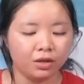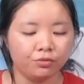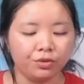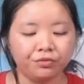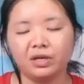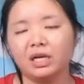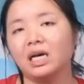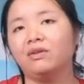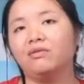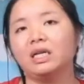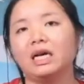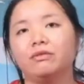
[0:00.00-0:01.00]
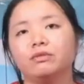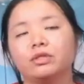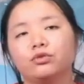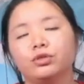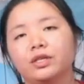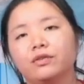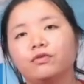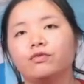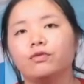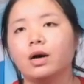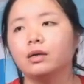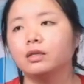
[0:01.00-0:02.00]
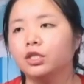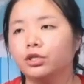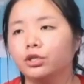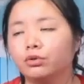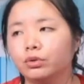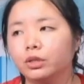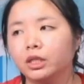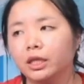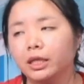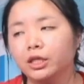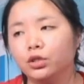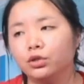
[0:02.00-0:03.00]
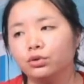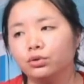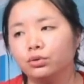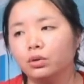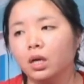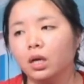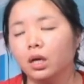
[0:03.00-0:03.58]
We will have a live stream from Tuesday to